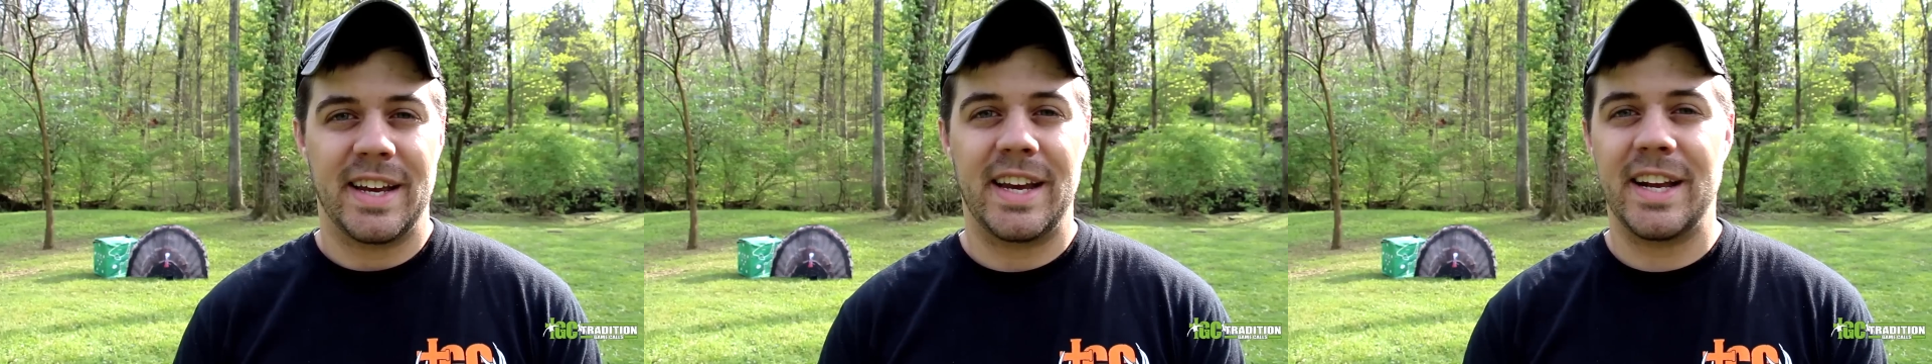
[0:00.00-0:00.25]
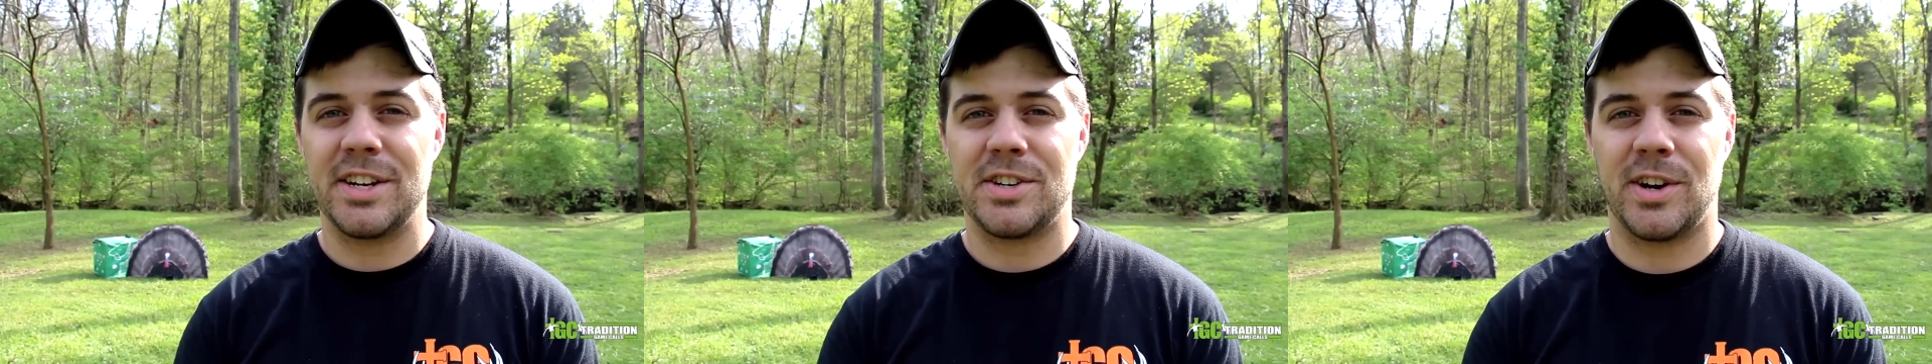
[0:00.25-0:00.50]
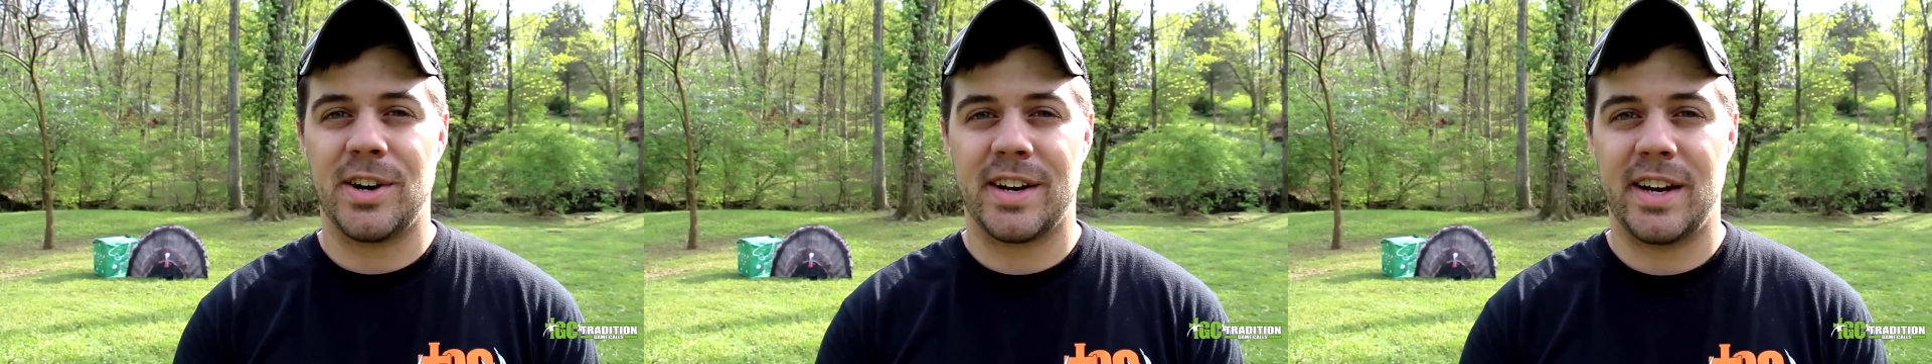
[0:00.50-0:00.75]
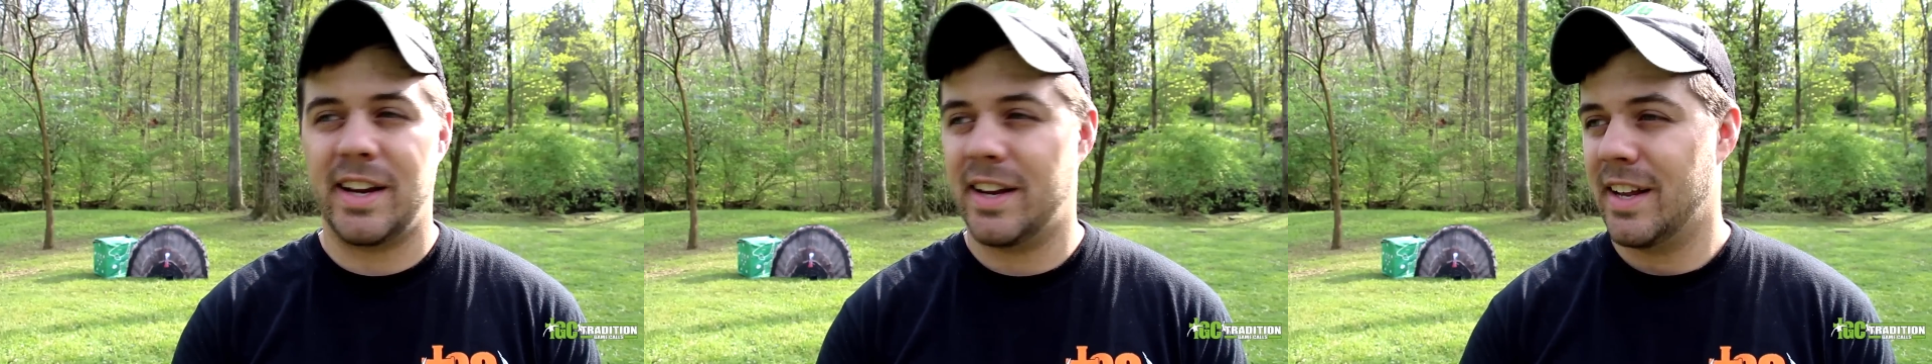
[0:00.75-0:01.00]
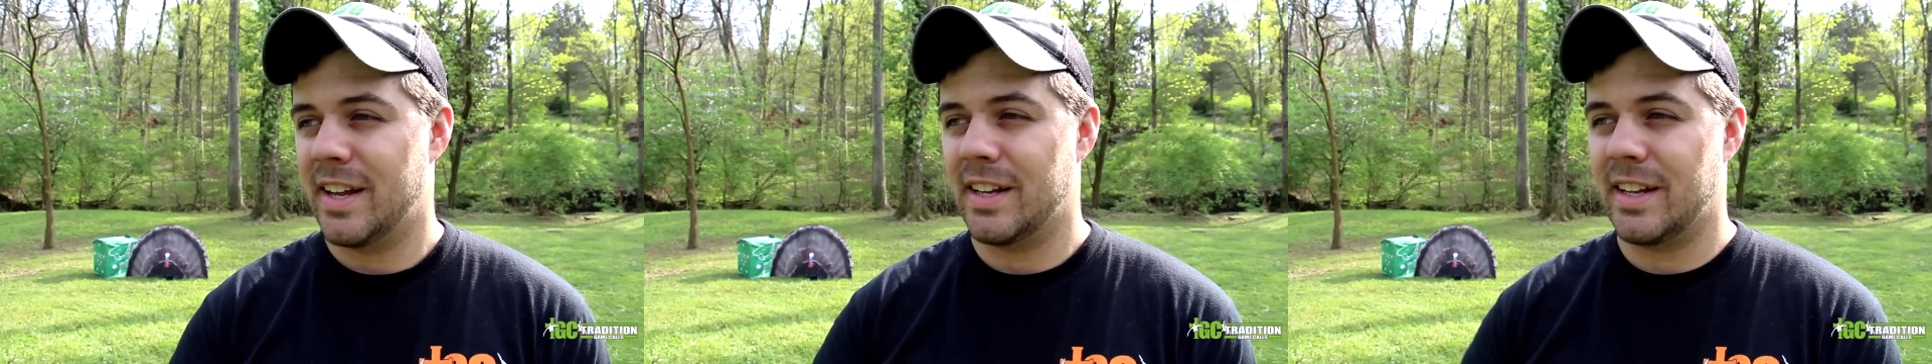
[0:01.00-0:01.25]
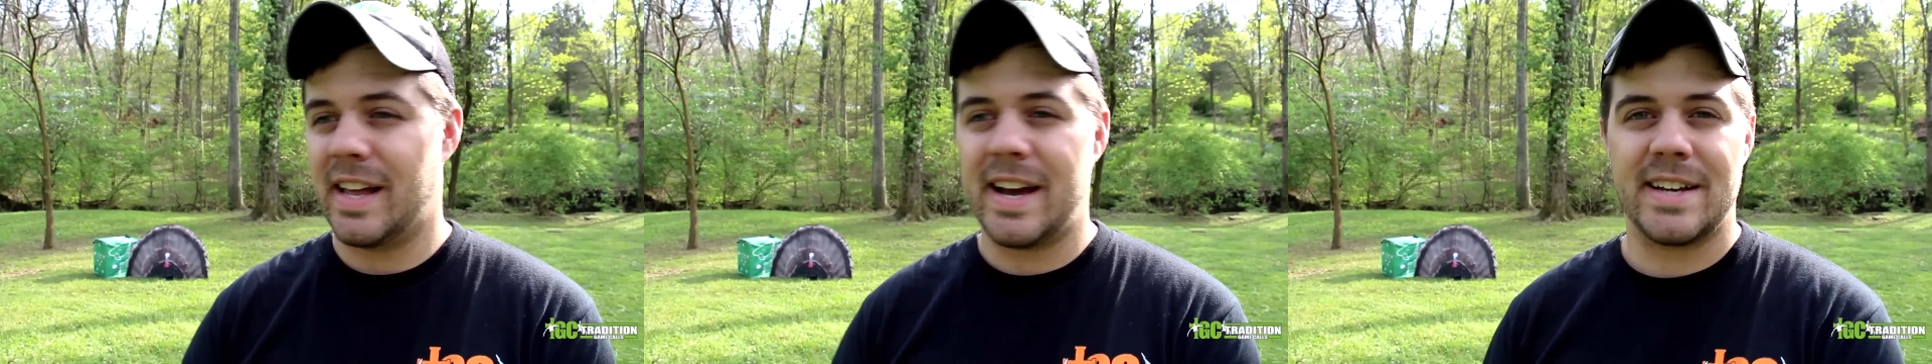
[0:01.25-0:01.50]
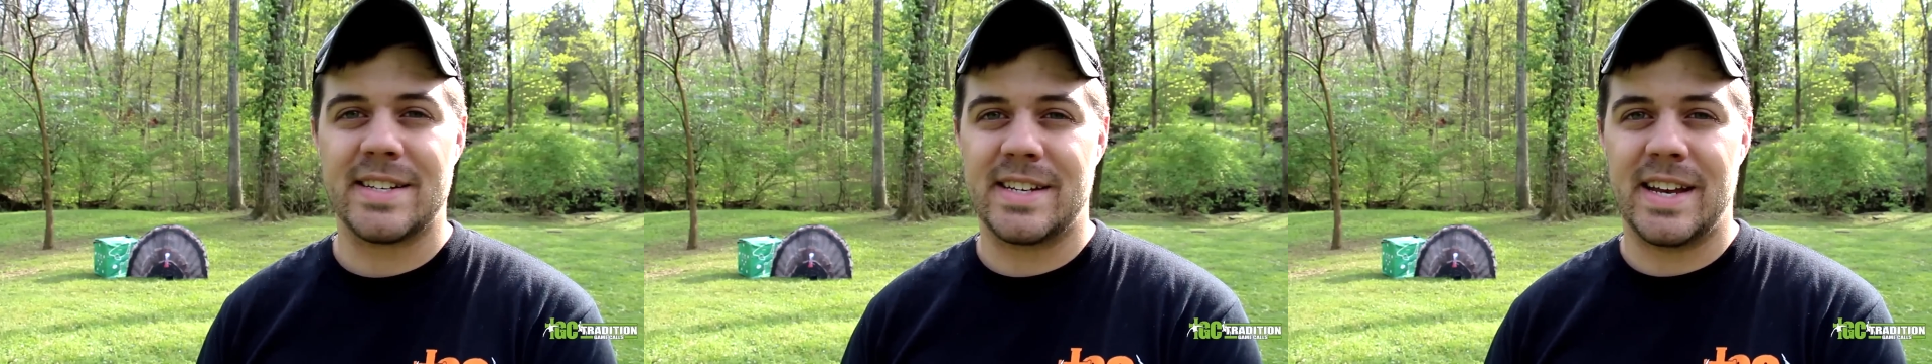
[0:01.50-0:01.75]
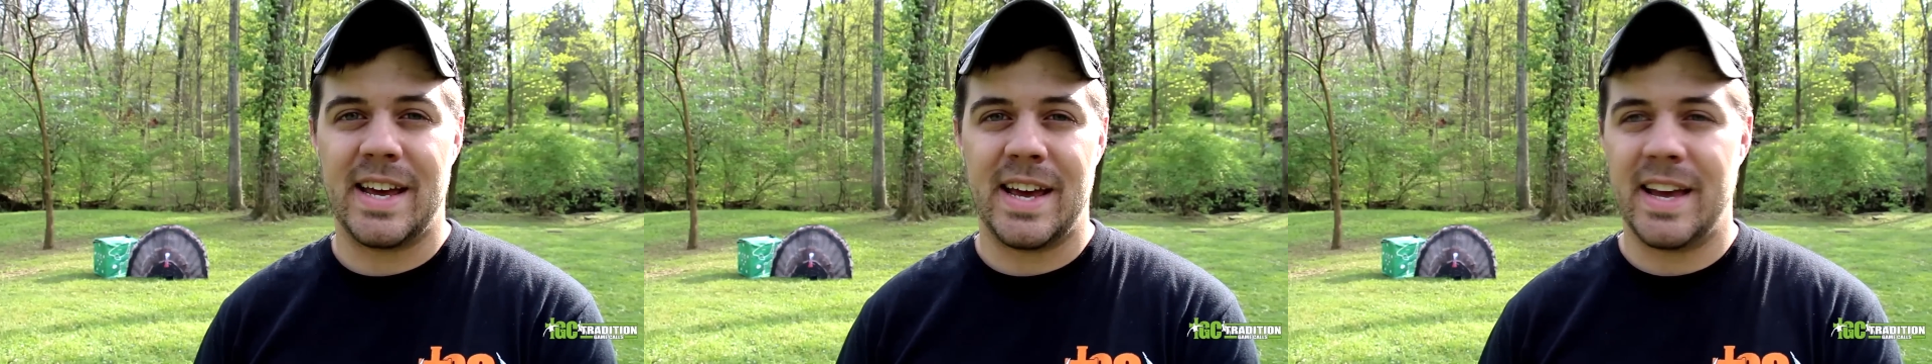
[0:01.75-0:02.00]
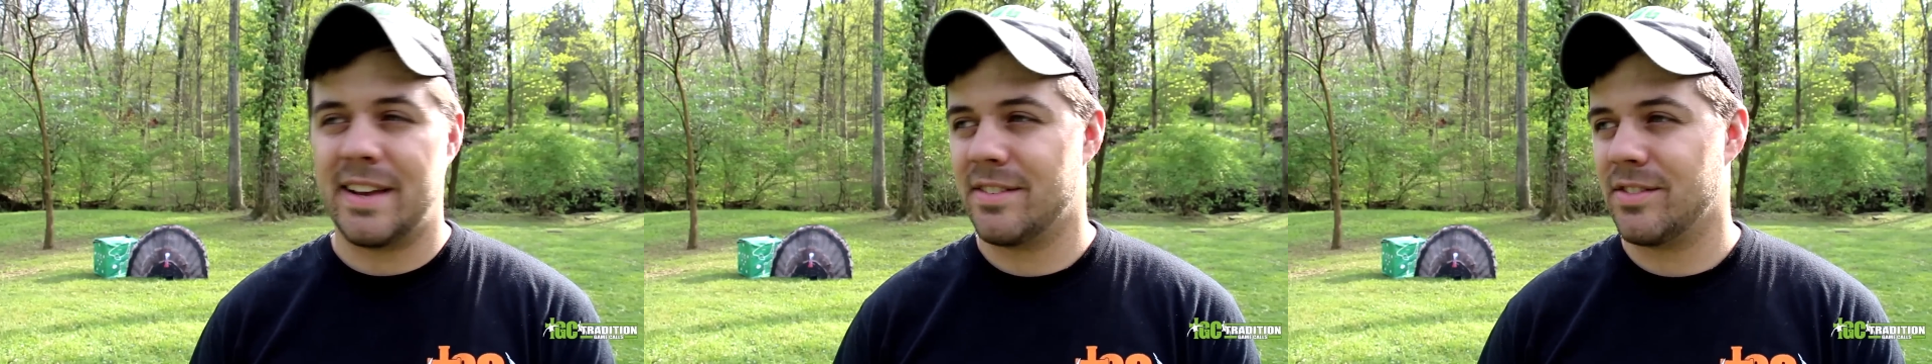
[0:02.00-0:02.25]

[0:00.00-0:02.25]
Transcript: get a turkey last day,